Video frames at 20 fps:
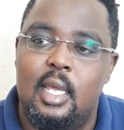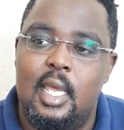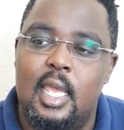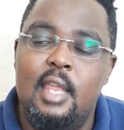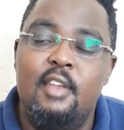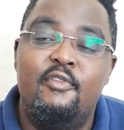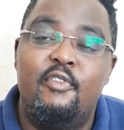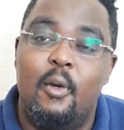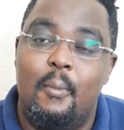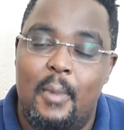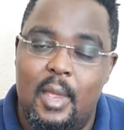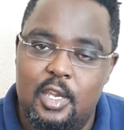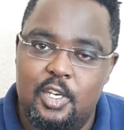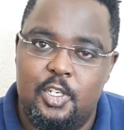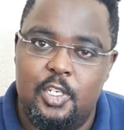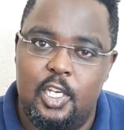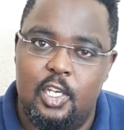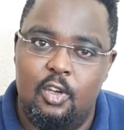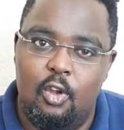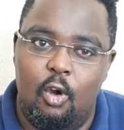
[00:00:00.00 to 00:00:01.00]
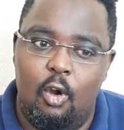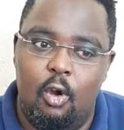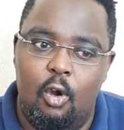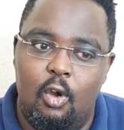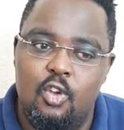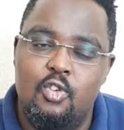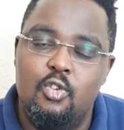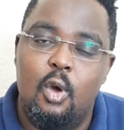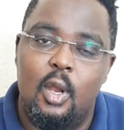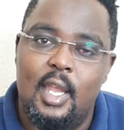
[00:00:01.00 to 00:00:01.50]
information
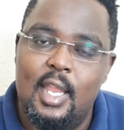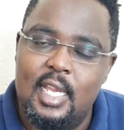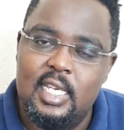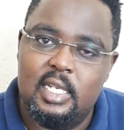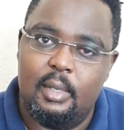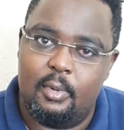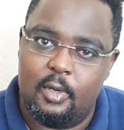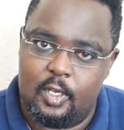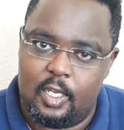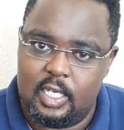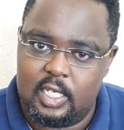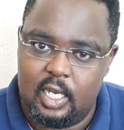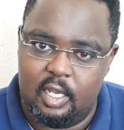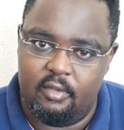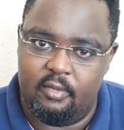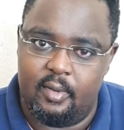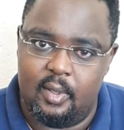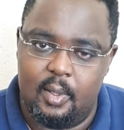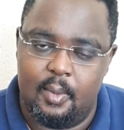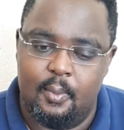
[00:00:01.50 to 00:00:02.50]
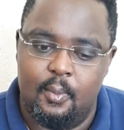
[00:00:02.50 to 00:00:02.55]
or knowledge about HIV.